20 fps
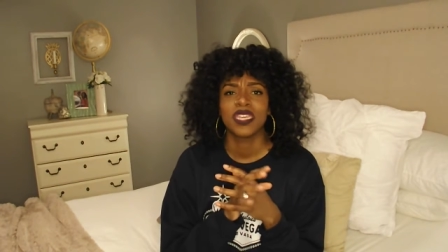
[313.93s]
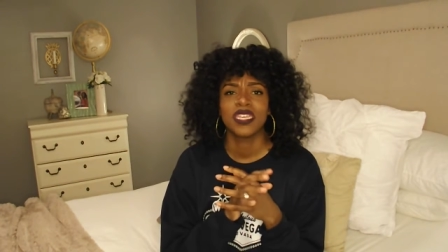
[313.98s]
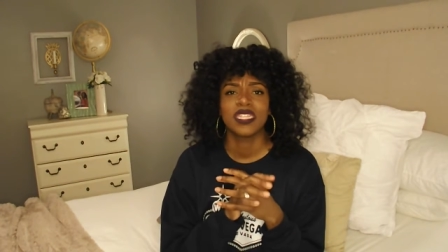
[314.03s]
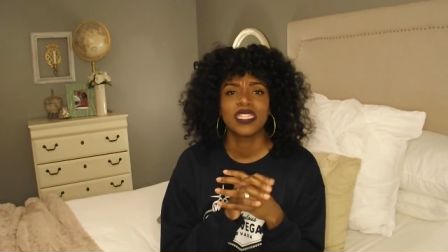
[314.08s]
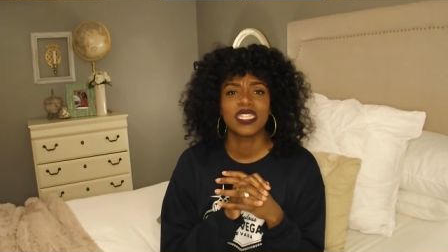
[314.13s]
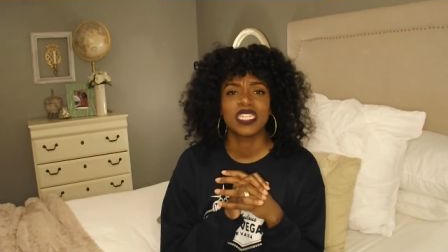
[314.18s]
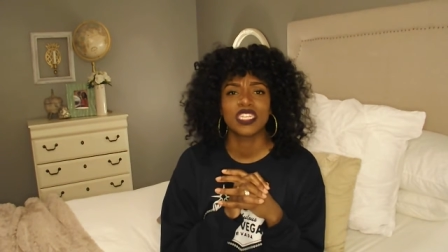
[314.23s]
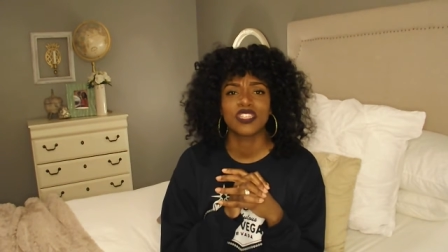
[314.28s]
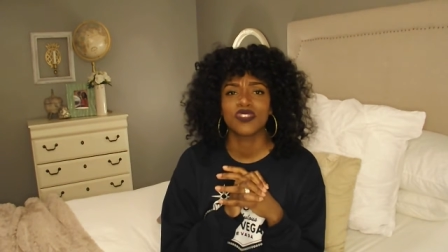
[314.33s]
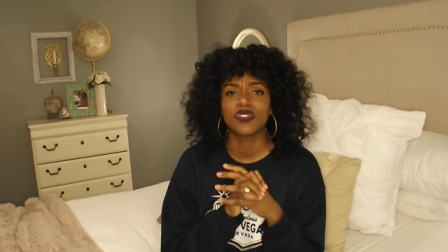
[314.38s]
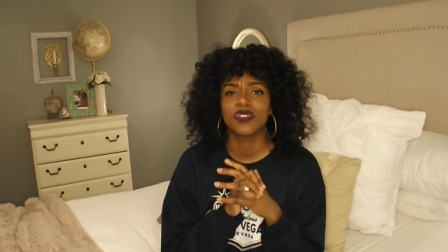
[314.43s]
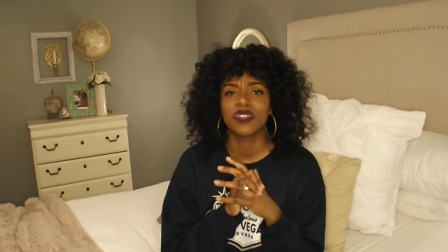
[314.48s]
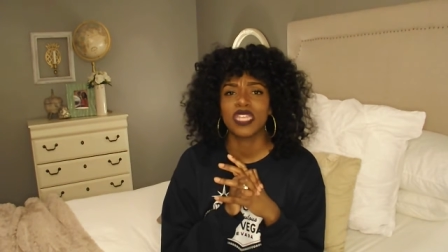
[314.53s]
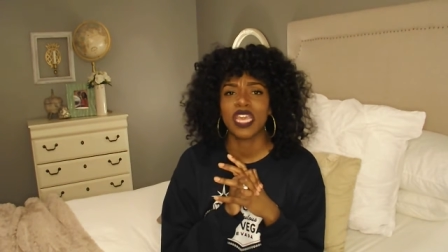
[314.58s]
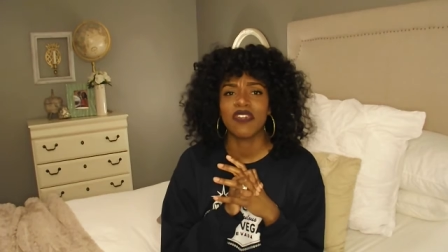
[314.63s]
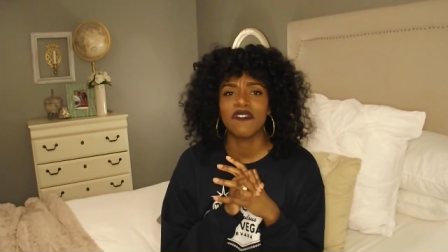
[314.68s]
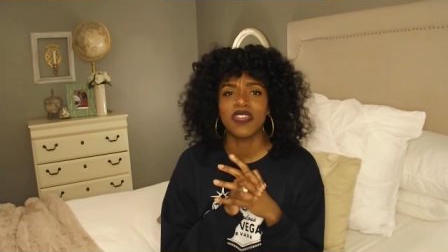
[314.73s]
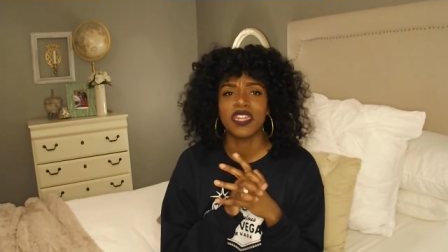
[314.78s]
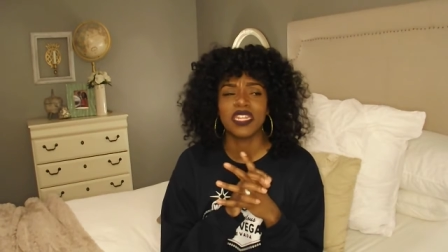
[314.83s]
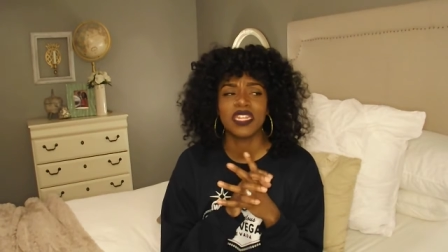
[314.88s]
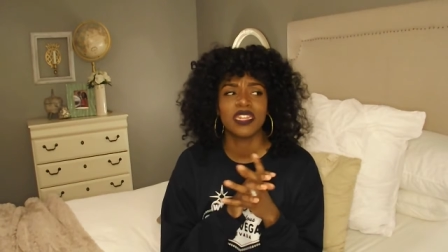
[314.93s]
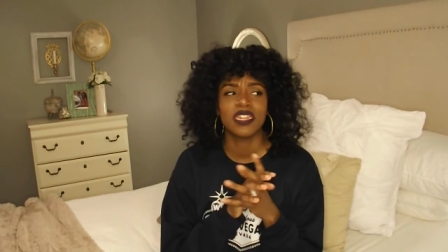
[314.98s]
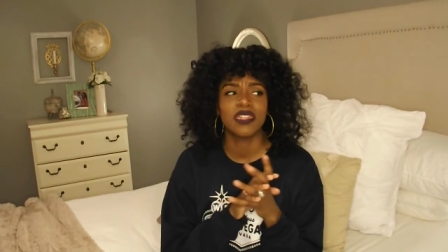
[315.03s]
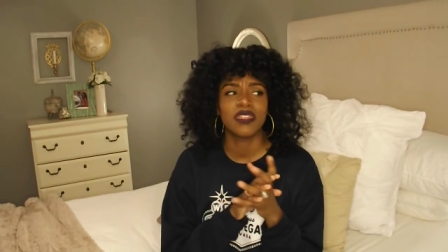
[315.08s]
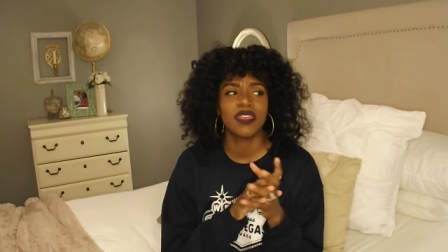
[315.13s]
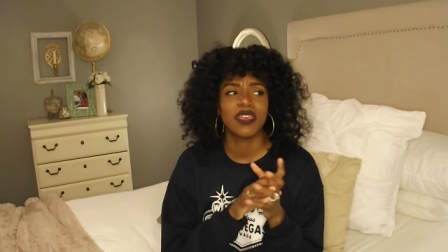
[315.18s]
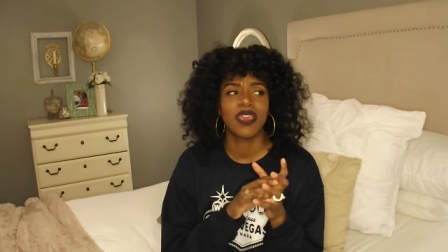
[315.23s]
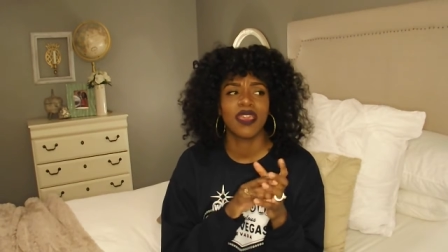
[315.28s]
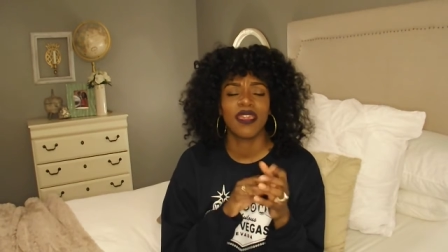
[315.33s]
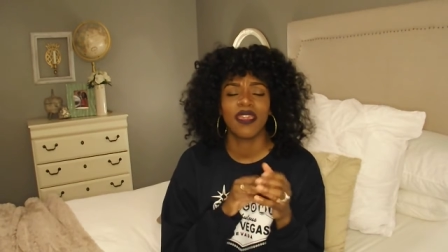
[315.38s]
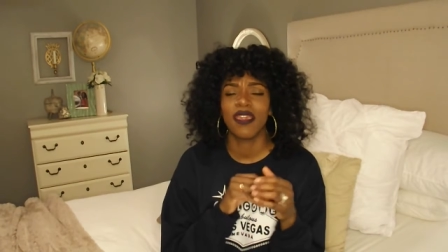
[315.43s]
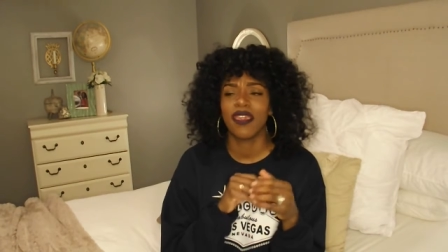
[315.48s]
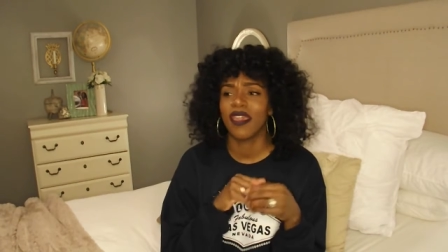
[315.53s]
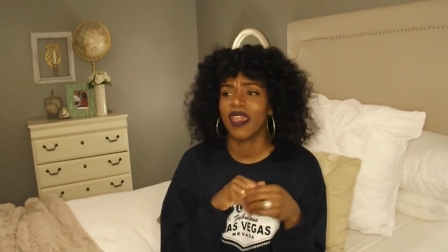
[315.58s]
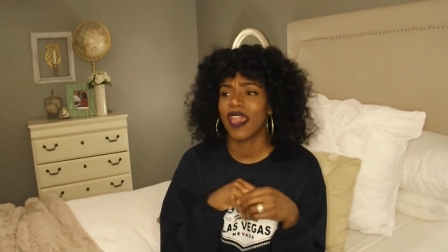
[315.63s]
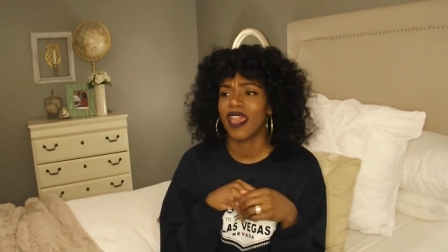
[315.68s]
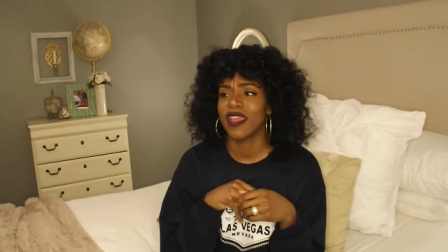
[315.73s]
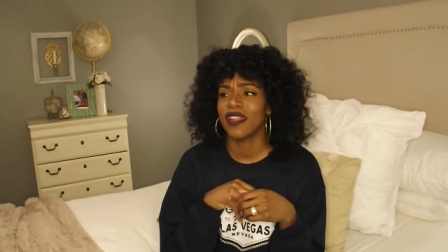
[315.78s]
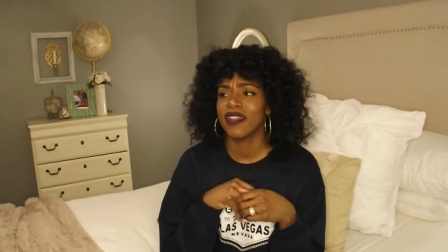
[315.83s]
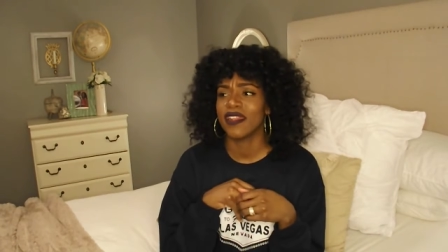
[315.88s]
6 or 7
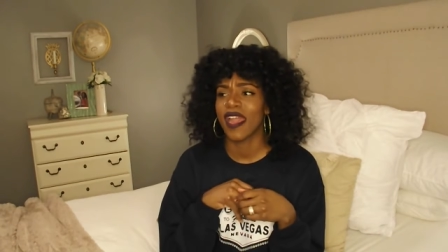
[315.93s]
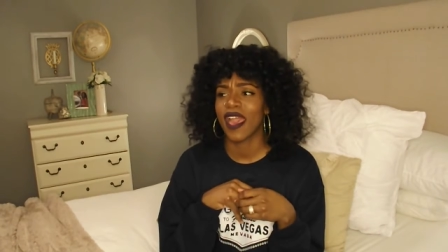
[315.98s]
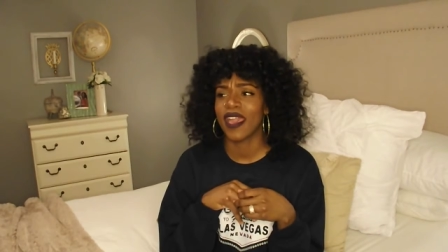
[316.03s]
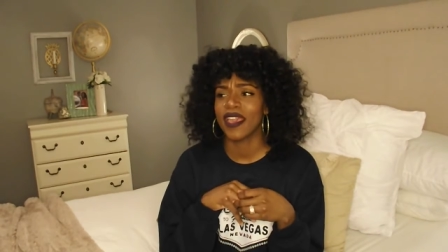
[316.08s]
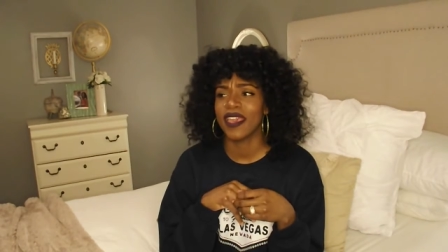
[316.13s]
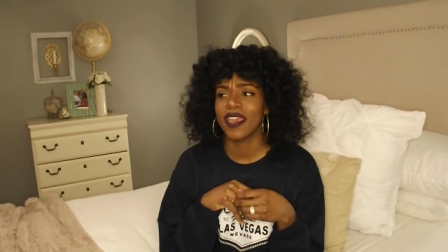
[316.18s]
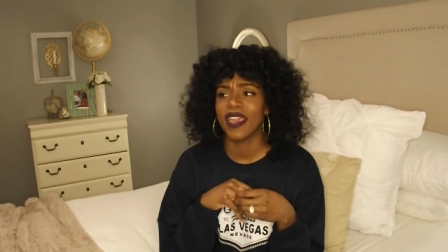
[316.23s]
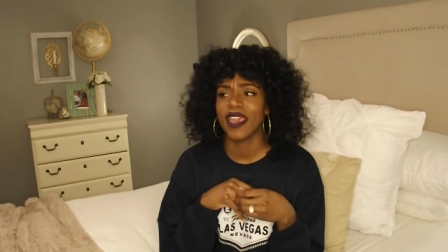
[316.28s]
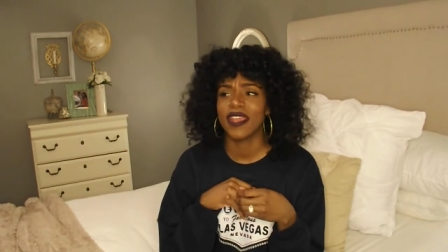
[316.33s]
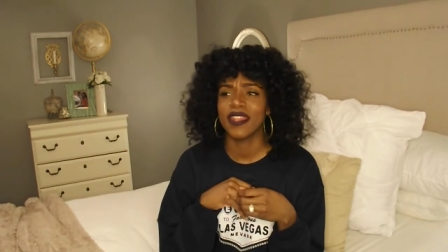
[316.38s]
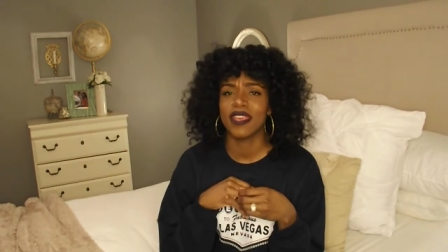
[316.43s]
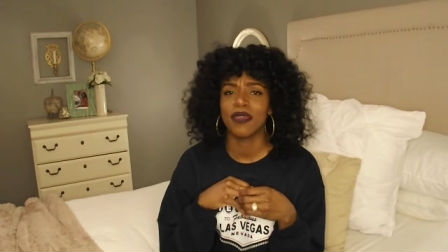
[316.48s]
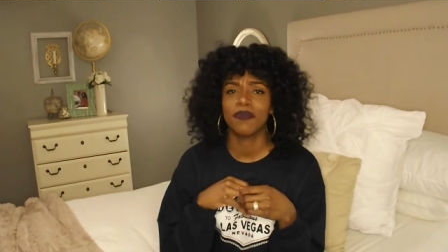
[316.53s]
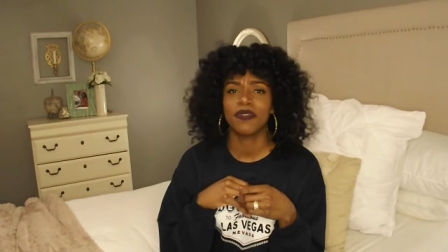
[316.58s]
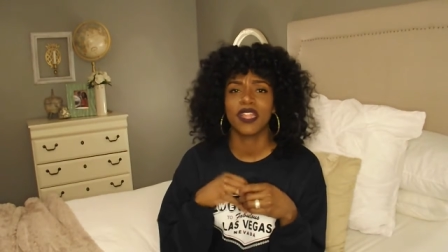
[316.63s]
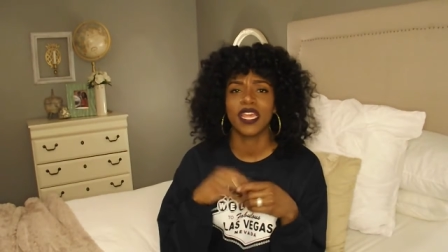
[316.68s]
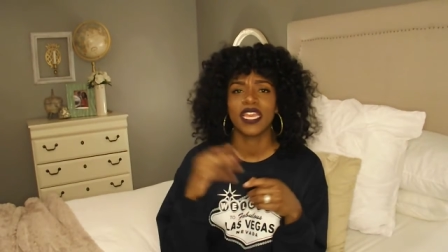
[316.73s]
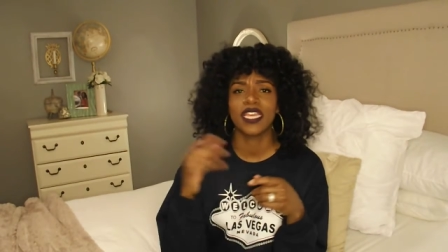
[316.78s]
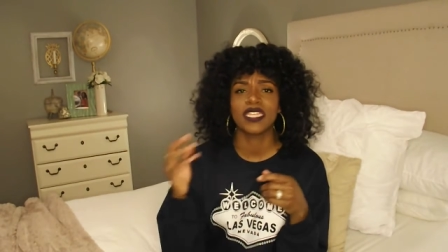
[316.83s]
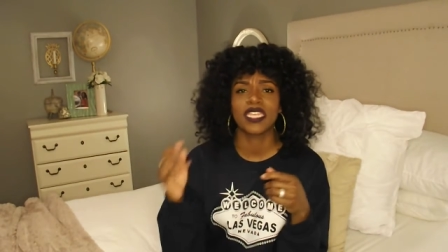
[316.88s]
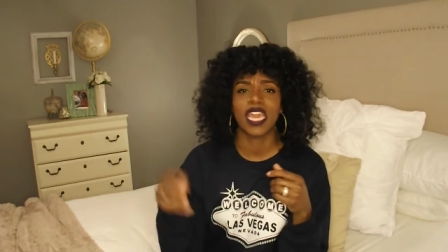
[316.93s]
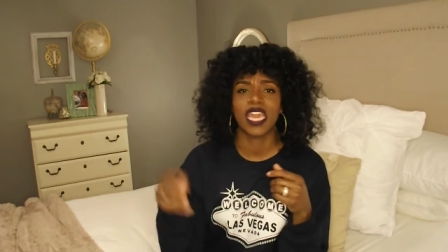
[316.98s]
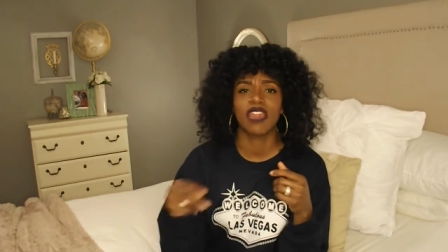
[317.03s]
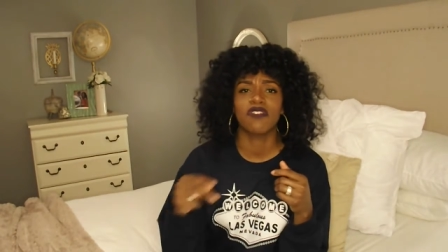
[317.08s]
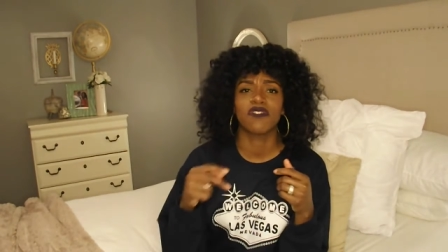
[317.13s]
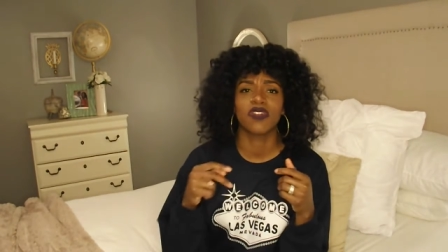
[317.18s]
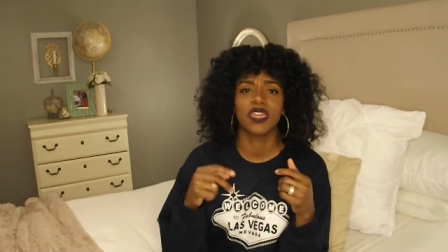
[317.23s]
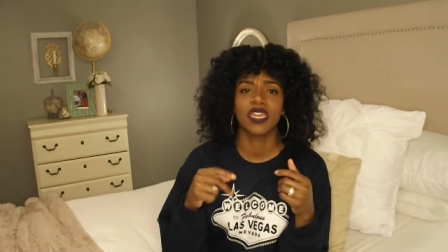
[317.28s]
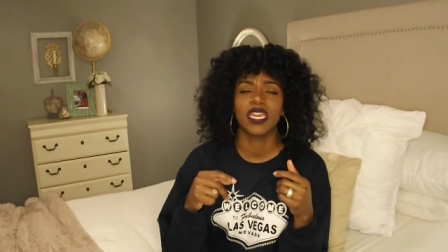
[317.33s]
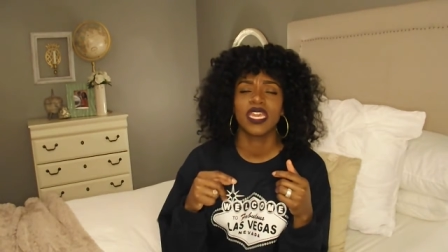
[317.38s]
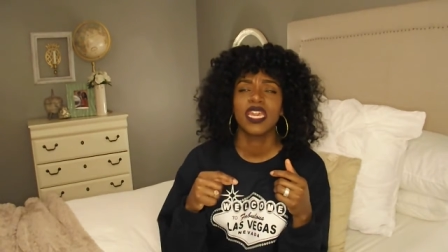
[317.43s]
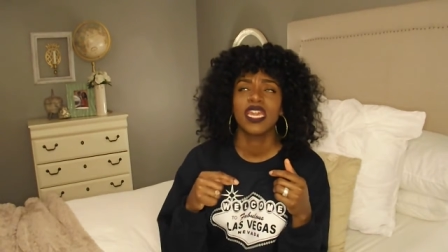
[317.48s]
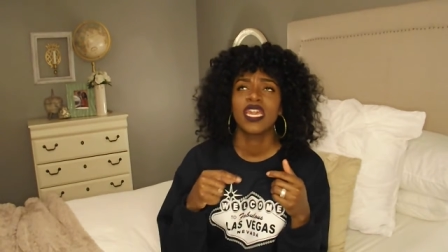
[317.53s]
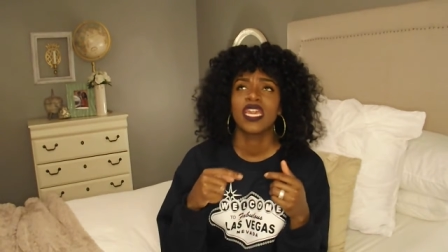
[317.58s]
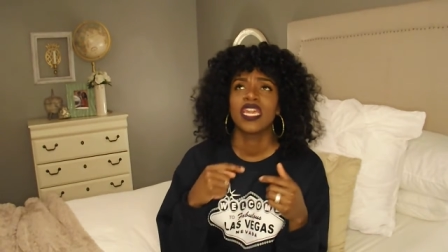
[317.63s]
at night, and it plays every